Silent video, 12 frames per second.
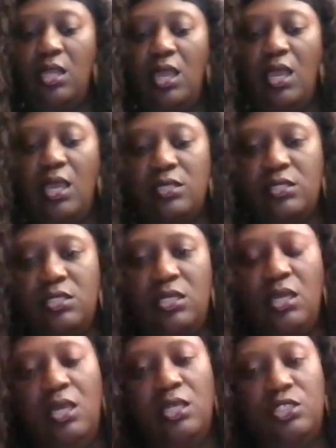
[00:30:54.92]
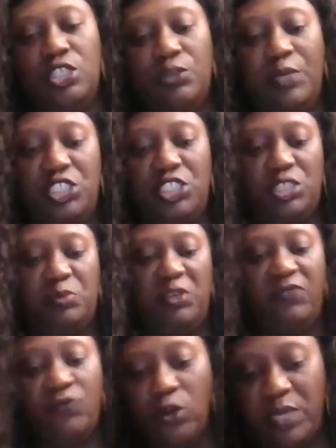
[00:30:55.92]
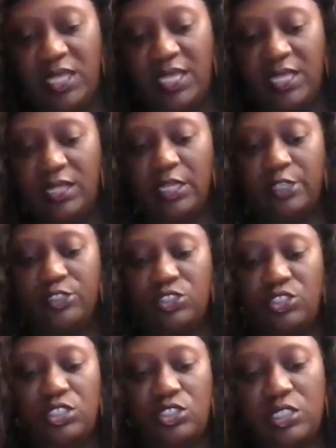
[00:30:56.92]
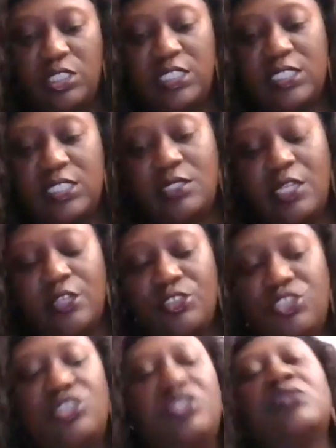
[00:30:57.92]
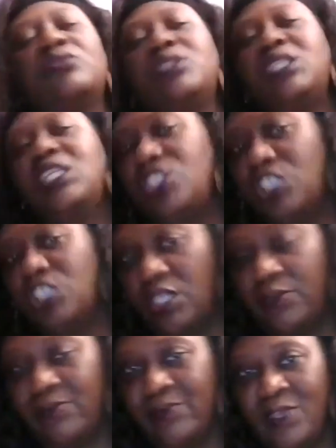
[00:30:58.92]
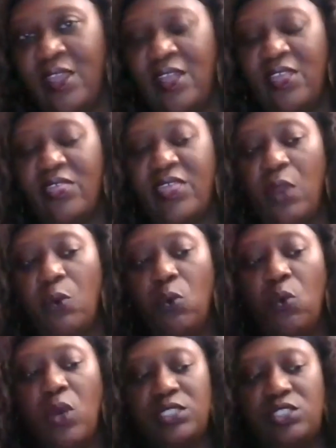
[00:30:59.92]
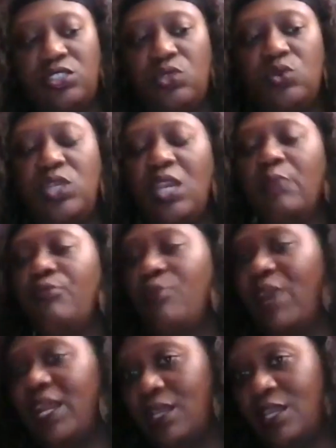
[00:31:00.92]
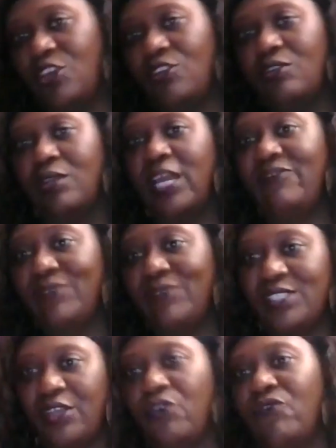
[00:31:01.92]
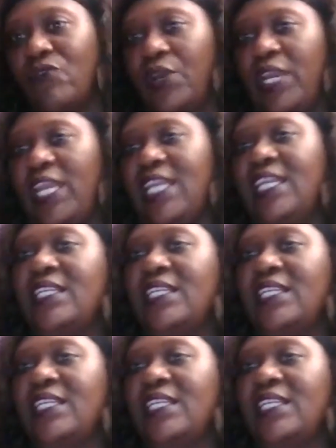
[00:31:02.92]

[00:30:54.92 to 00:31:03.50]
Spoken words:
and generations before me that they're still teaching that once you get pregnant, your life is over, in an